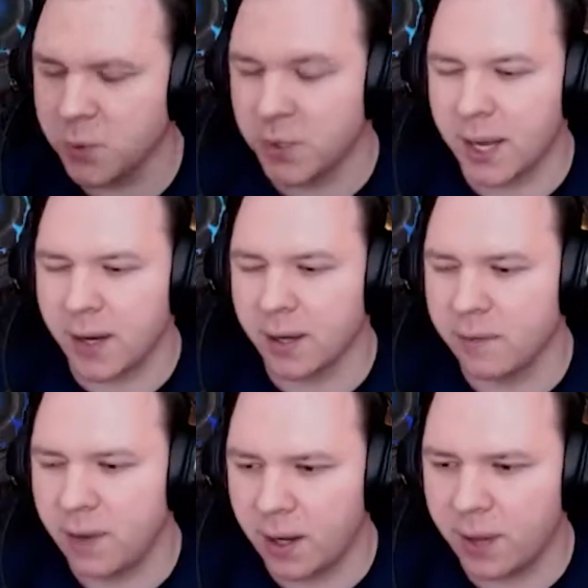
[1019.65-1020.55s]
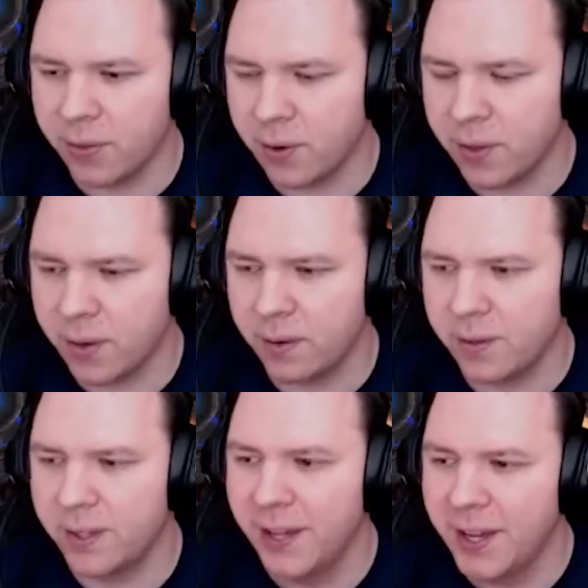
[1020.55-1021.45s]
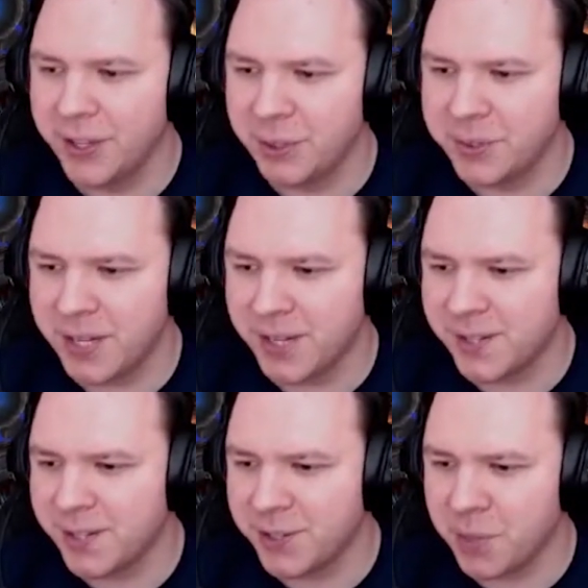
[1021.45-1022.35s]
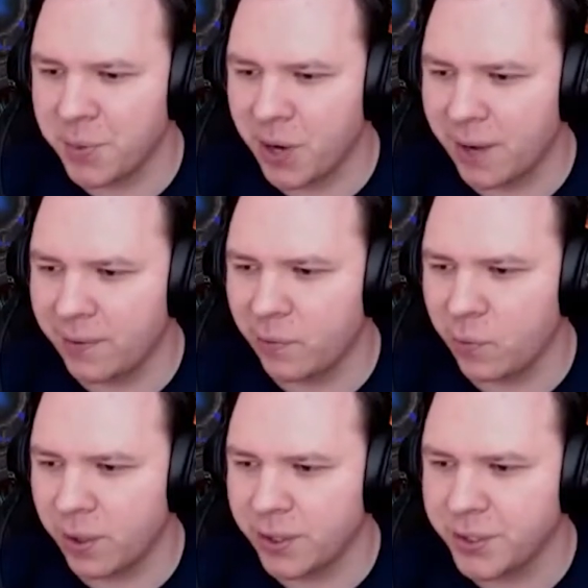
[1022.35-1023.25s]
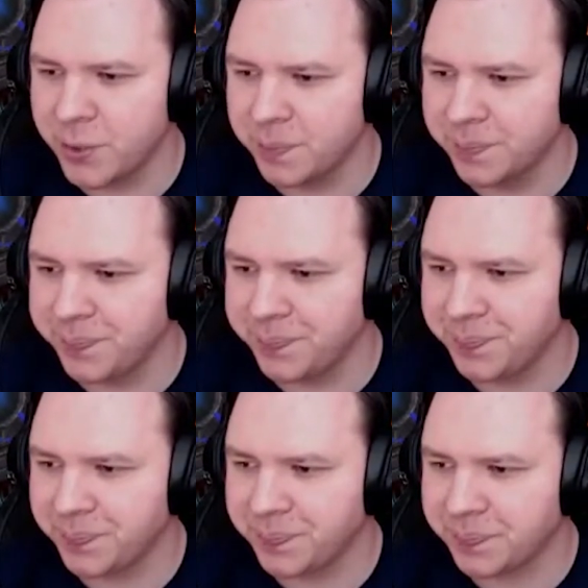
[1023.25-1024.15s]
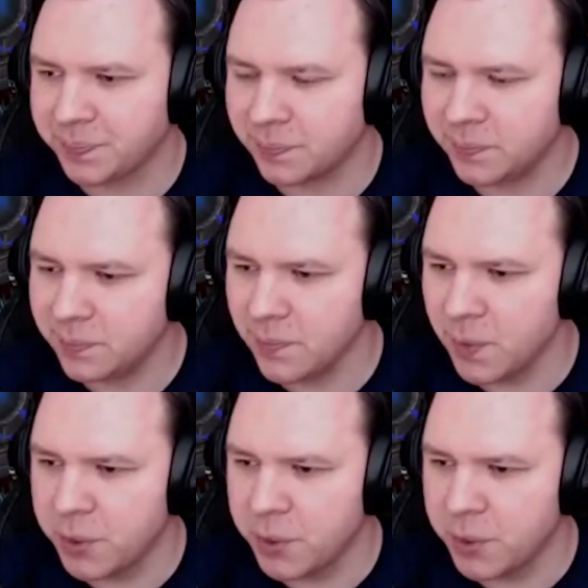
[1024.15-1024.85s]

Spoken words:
can't activate Aether, then use his to tribute off if we wanted to. Which is